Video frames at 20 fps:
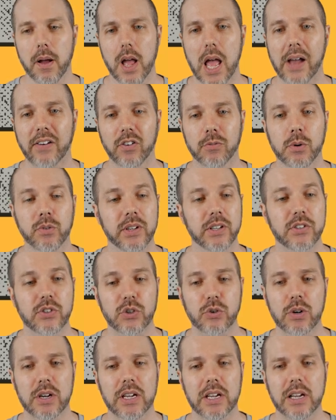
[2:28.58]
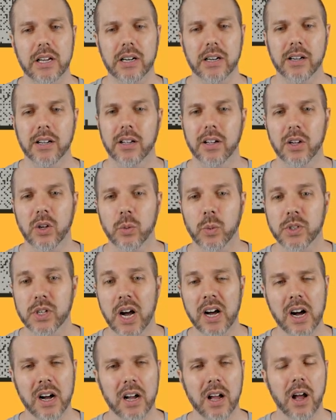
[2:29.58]
ever-moving screen, which
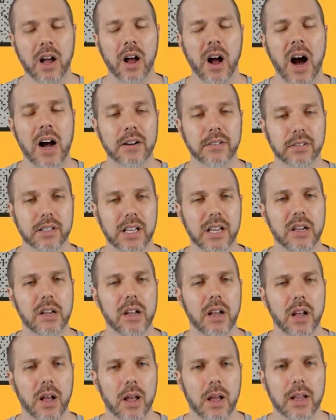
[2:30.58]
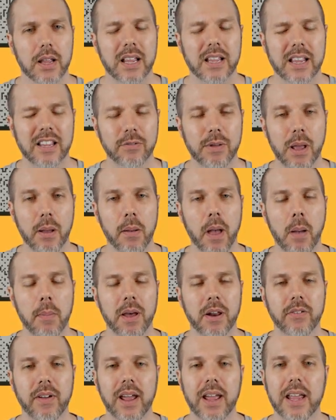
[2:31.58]
honestly gives me a
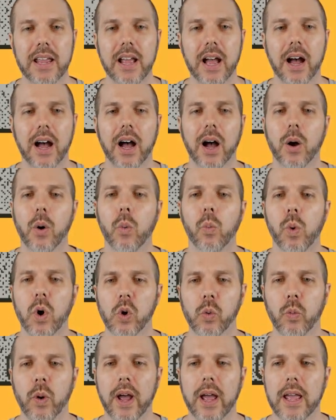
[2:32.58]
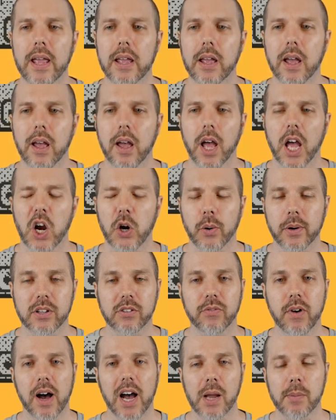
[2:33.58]
bit of a one-way heroics
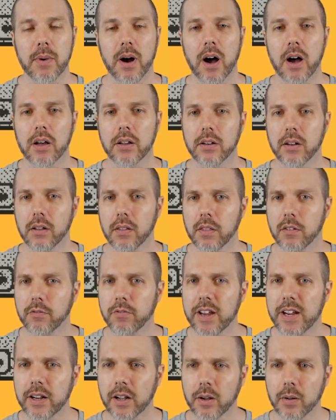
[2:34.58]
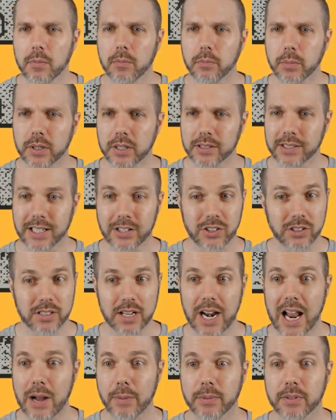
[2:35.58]
vibe on the Vita, but that's just
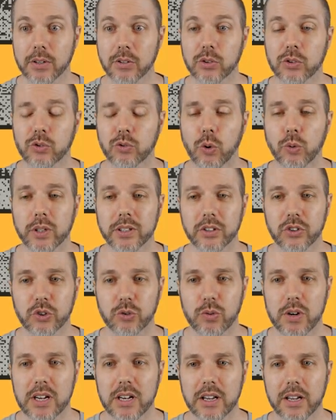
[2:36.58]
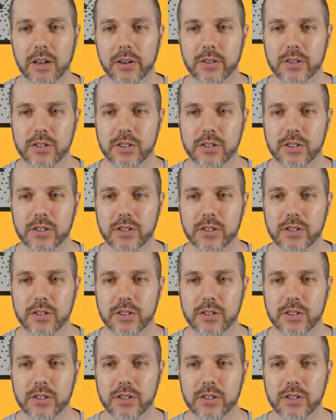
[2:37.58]
kind of how they're scrolling the screen here.